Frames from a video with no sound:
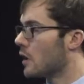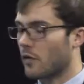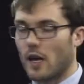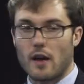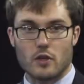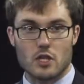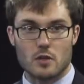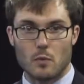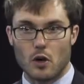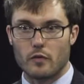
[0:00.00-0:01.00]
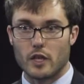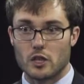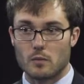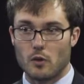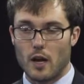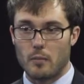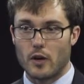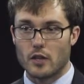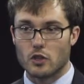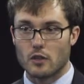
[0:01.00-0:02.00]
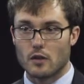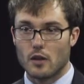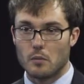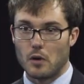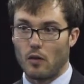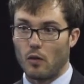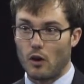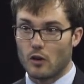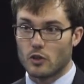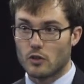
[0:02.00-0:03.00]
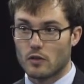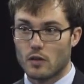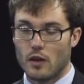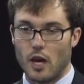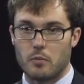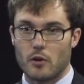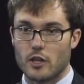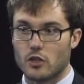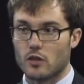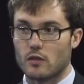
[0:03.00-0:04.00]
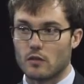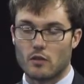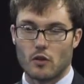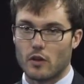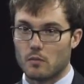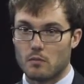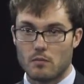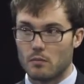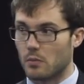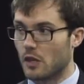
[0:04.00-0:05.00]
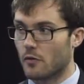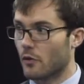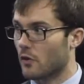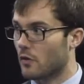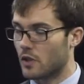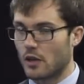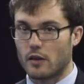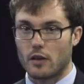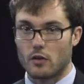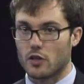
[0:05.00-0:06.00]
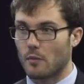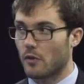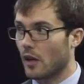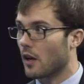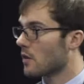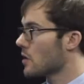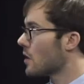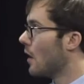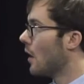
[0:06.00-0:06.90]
they have a small vegetable operation but a large operation growing beef or dairy or something else,